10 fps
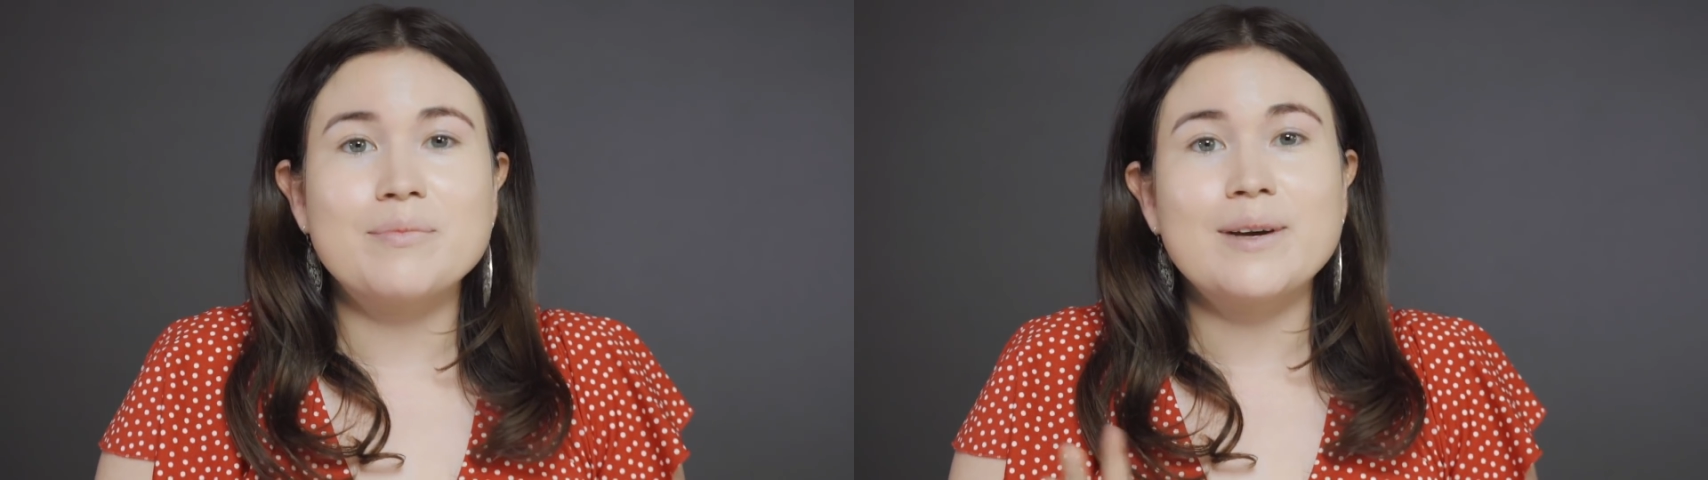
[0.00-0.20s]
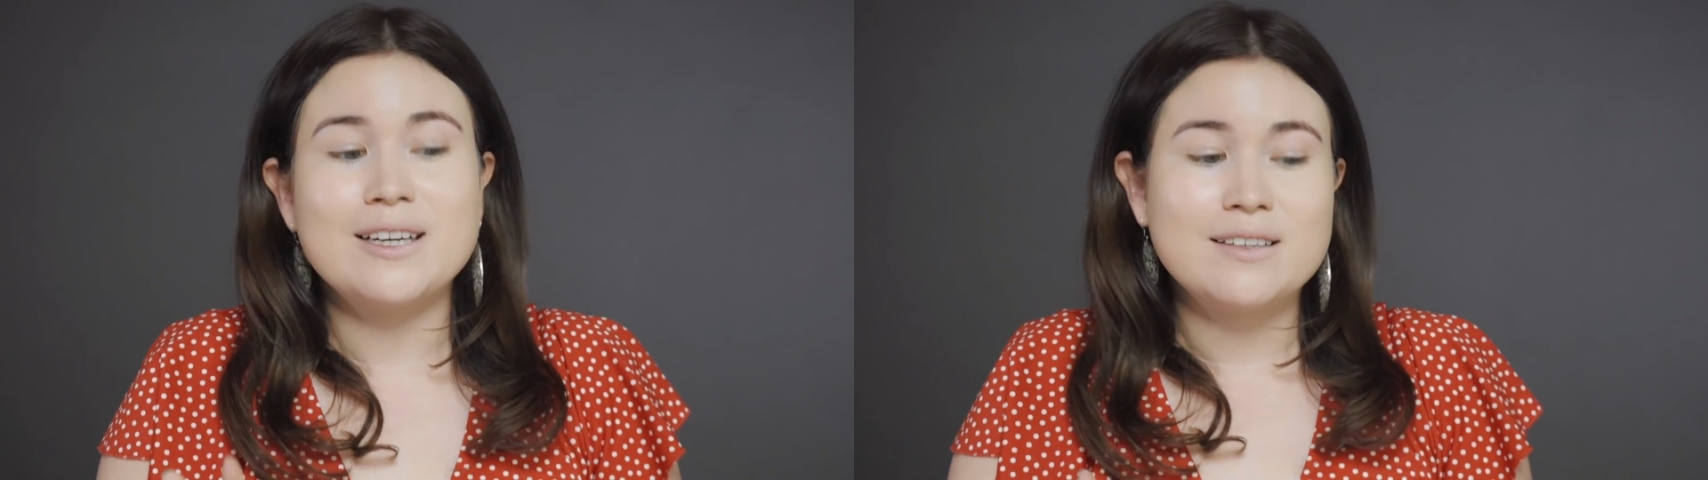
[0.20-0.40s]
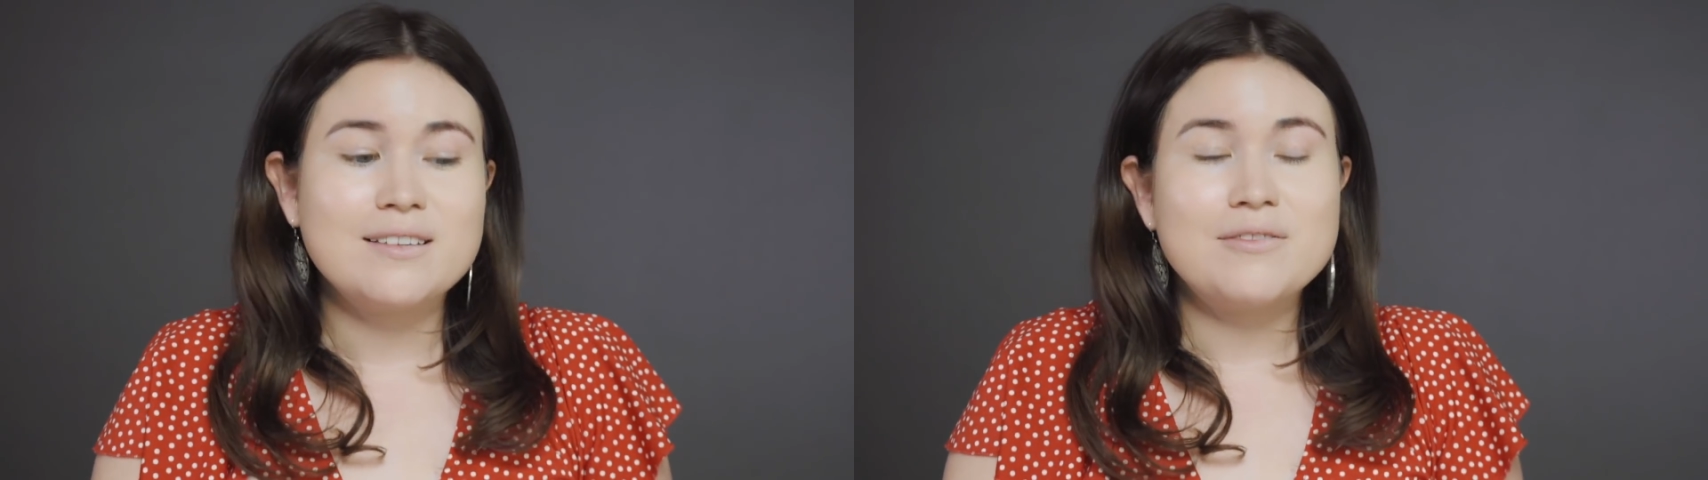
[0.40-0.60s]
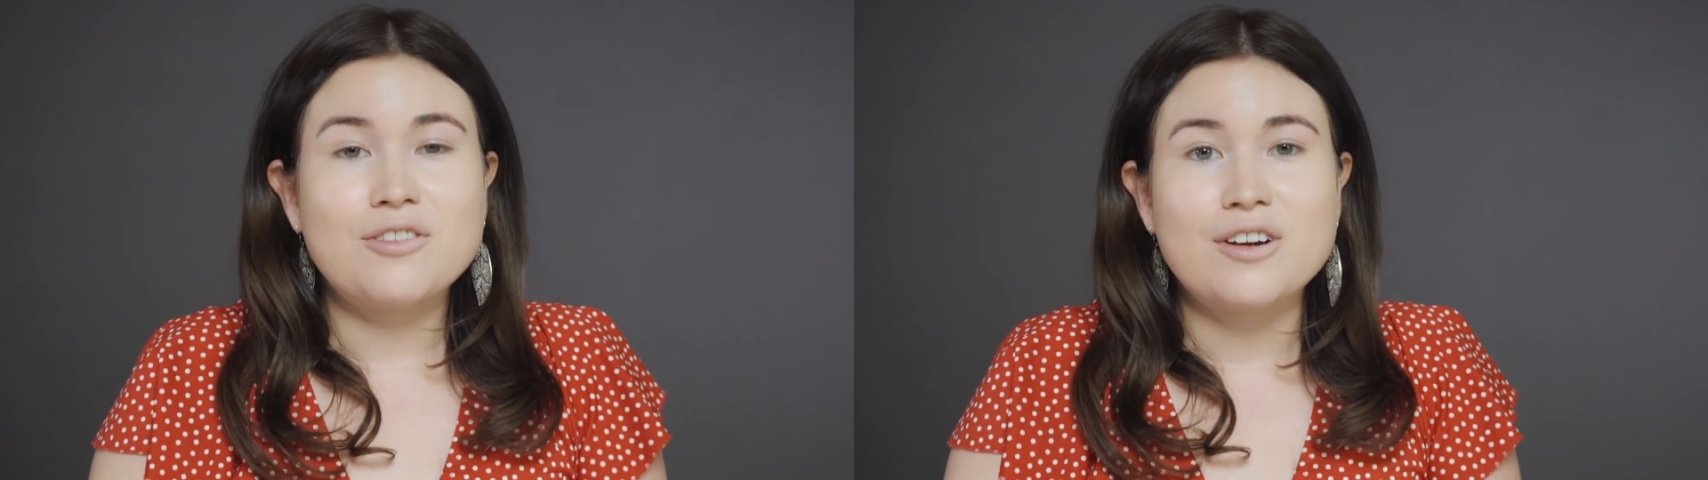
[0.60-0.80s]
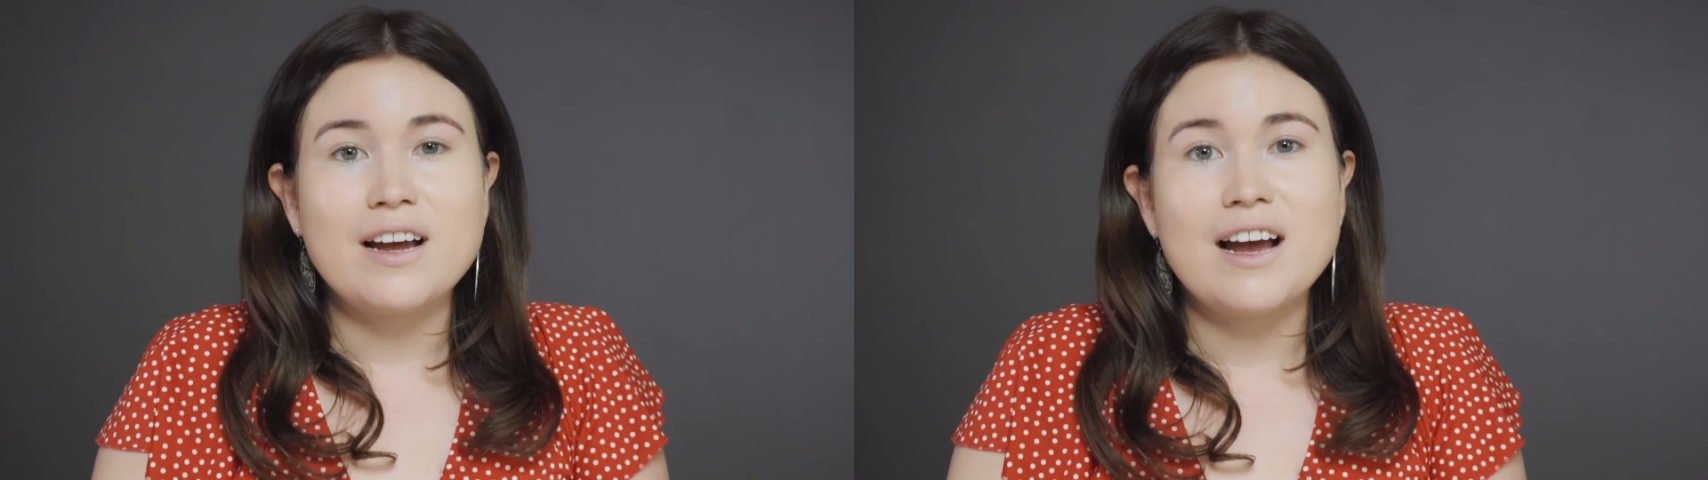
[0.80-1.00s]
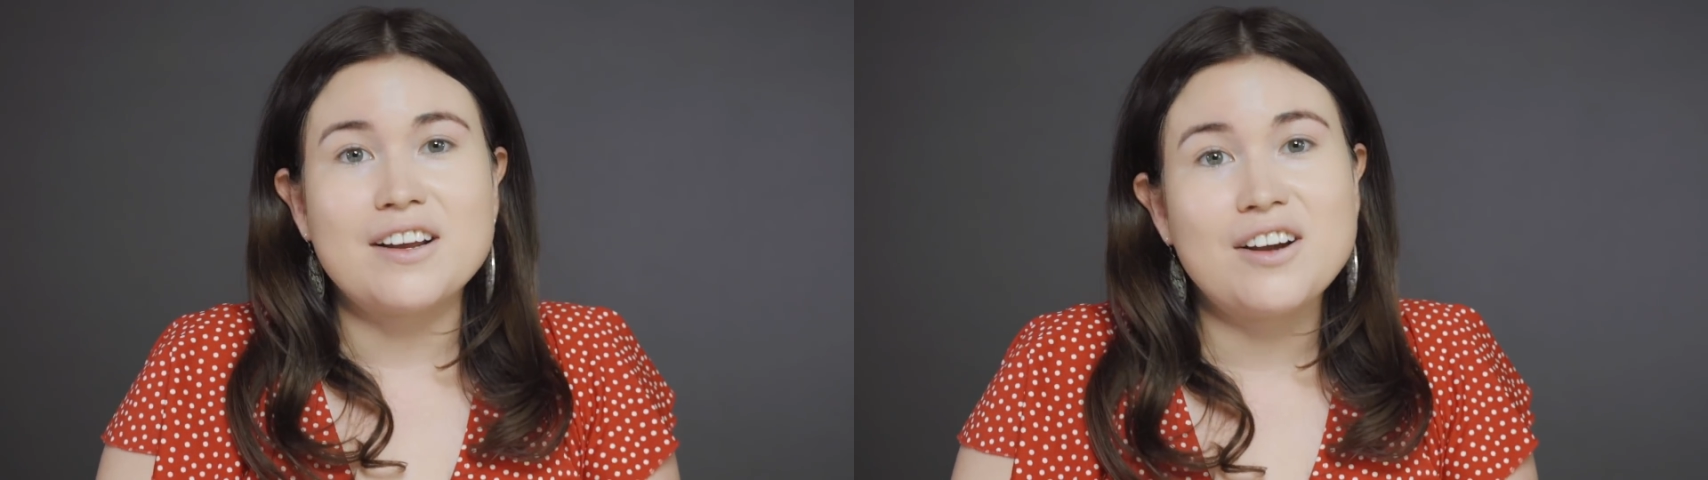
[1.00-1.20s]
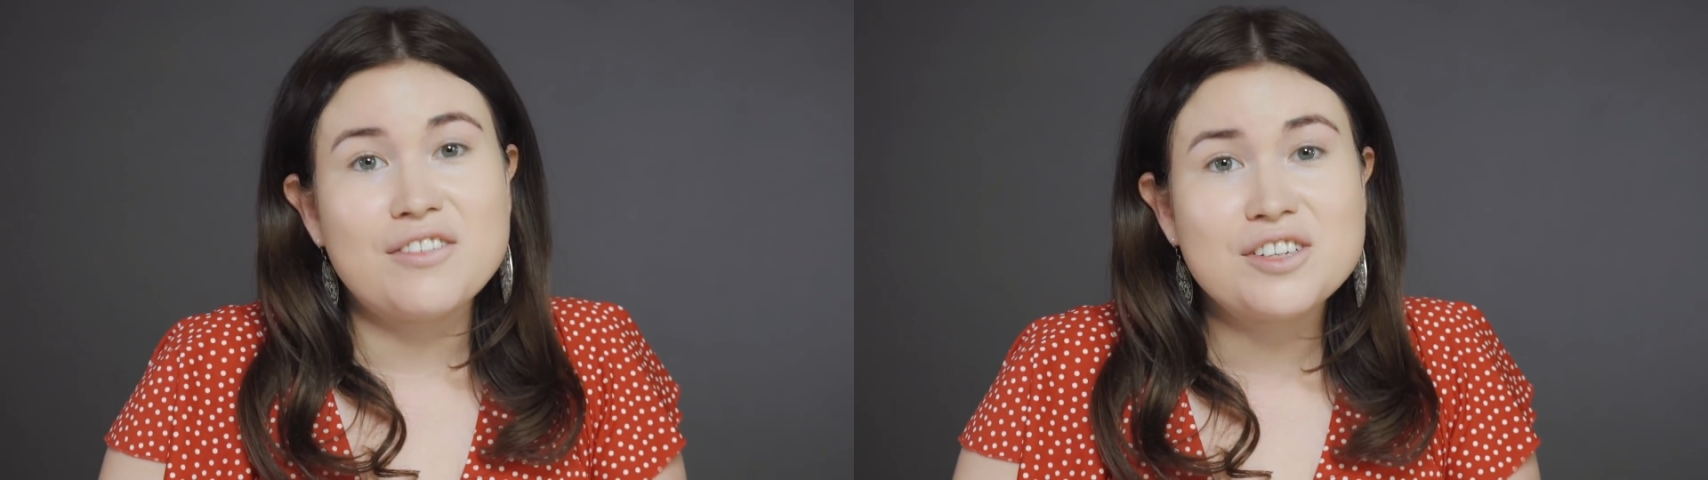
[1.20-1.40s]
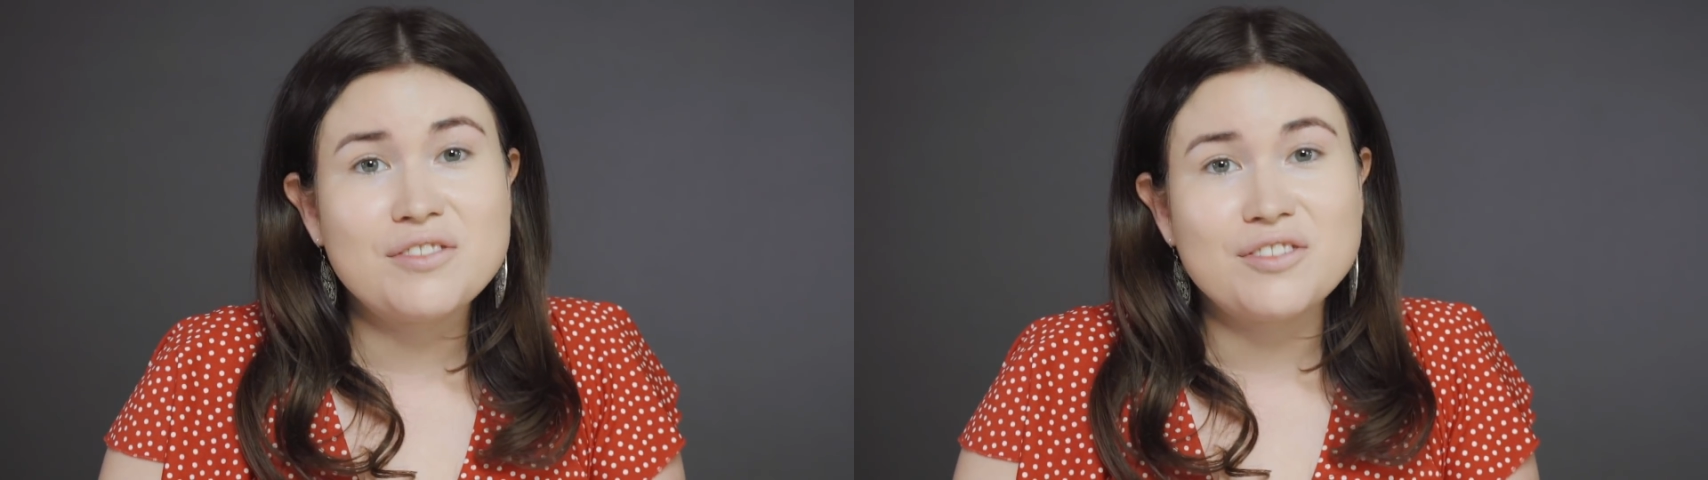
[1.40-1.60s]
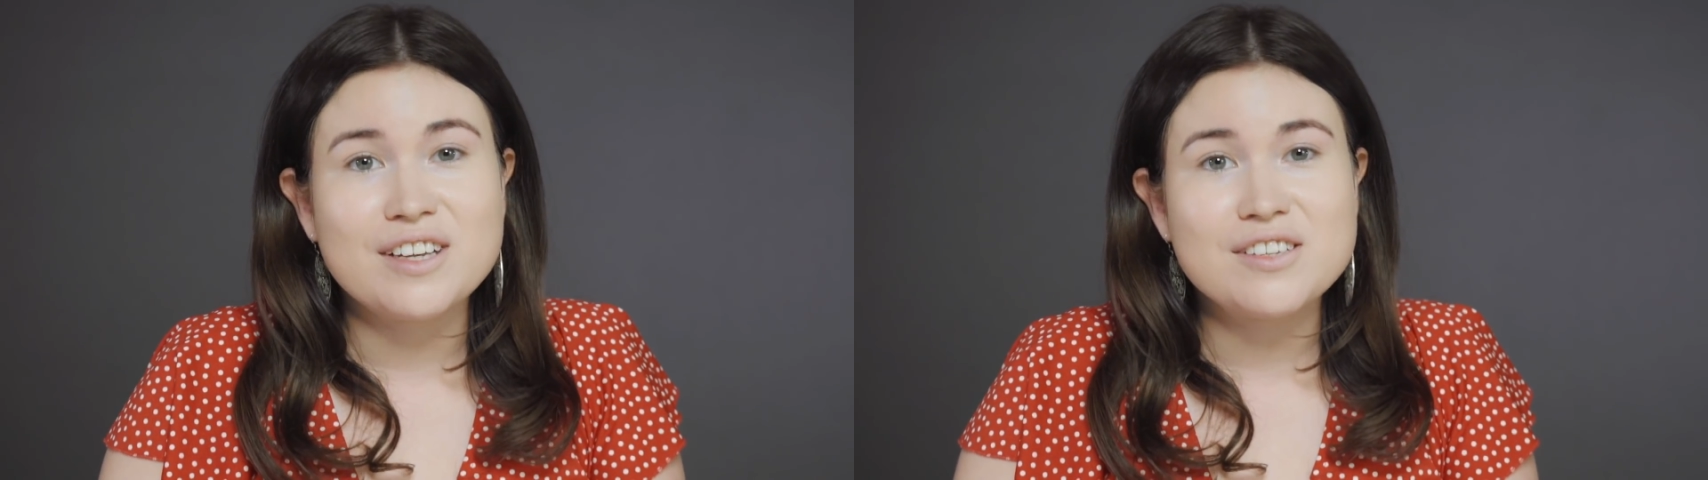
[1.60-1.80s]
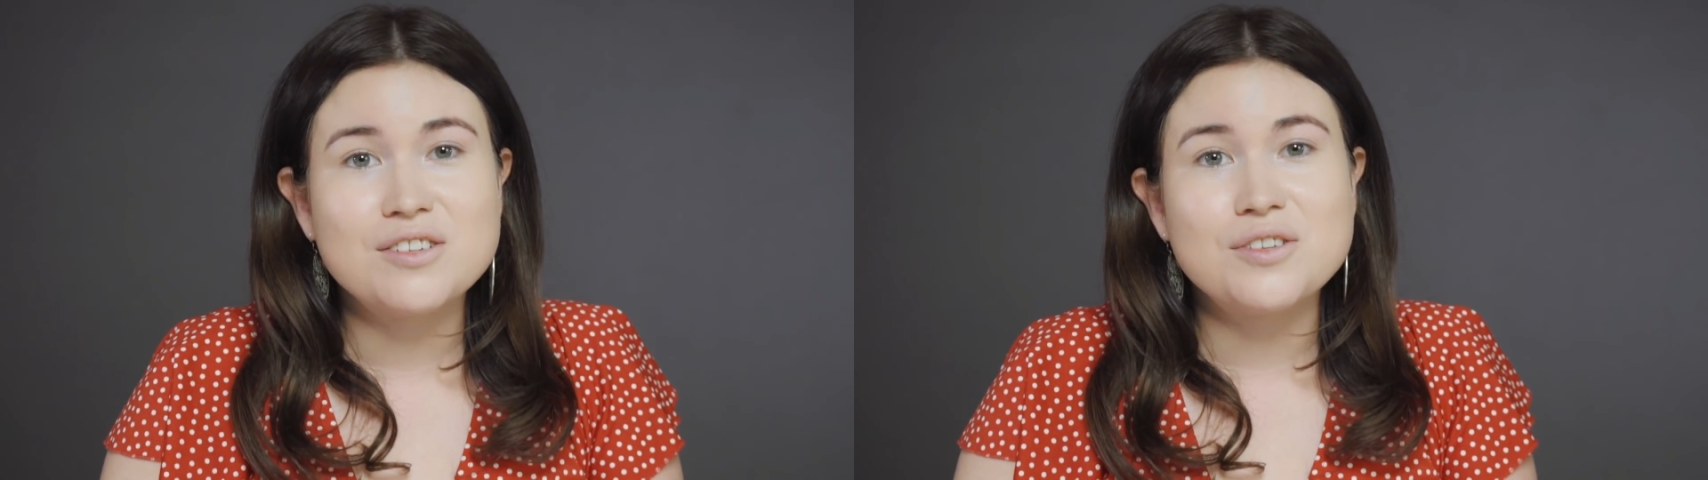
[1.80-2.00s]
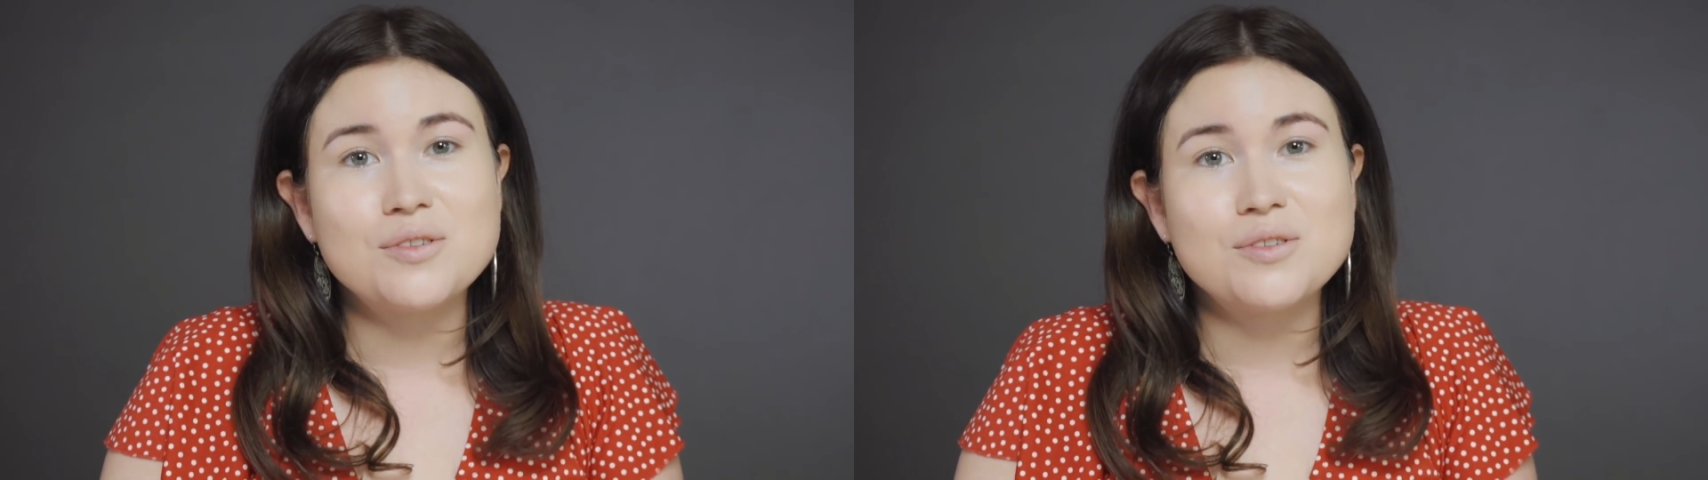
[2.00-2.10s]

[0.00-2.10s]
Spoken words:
but for a high coverage foundation,